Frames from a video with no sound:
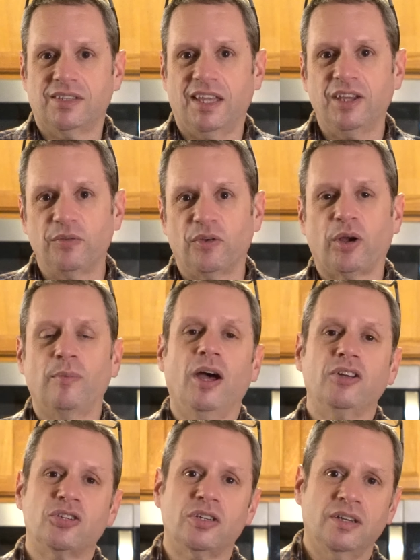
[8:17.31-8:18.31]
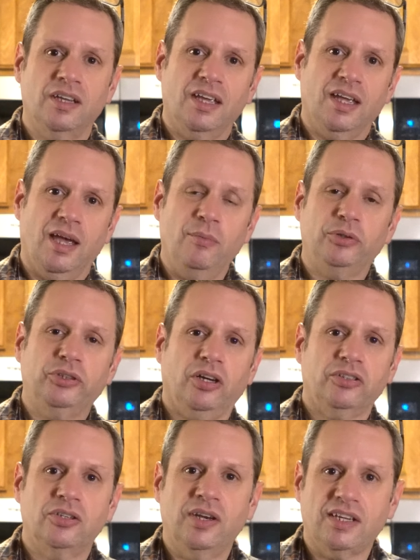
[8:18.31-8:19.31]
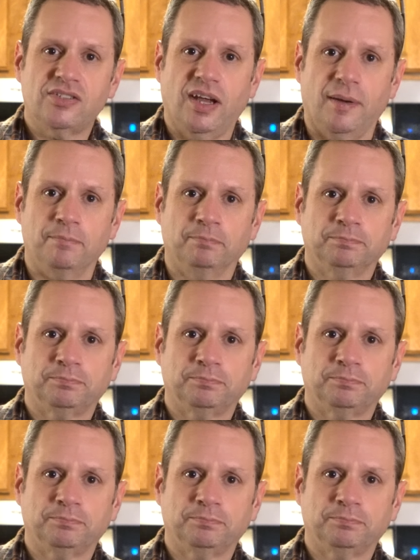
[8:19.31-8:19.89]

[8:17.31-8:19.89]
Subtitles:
Thank you very much, and we'll talk to you next time.